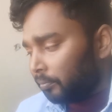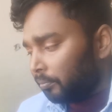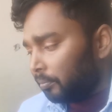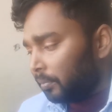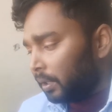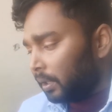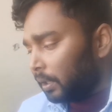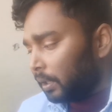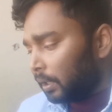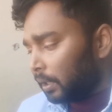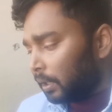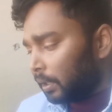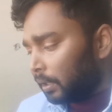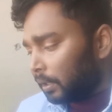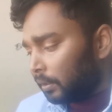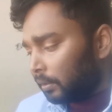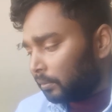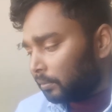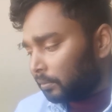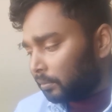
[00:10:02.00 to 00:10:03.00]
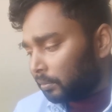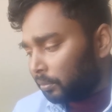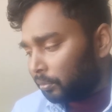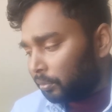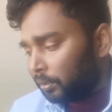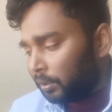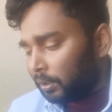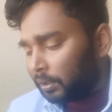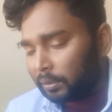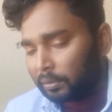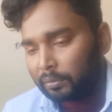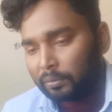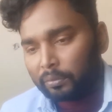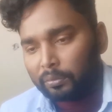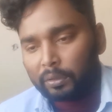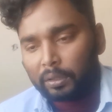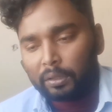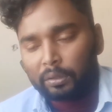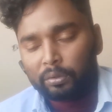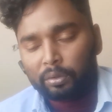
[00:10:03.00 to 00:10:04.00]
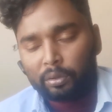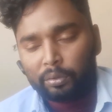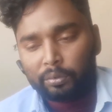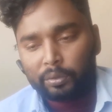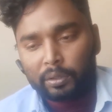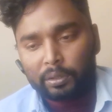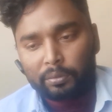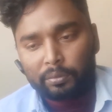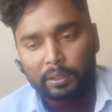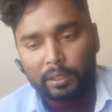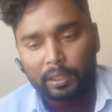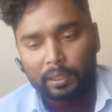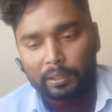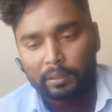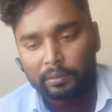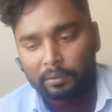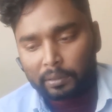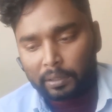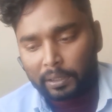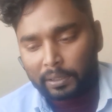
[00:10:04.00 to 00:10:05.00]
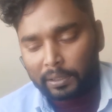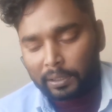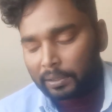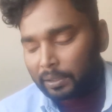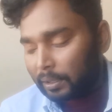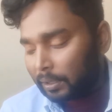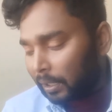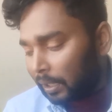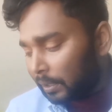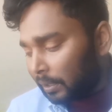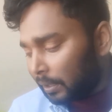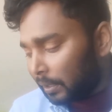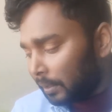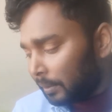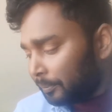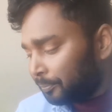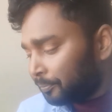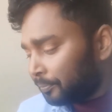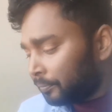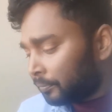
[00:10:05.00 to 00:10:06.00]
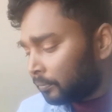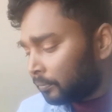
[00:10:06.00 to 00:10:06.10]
media which through which we can access the data.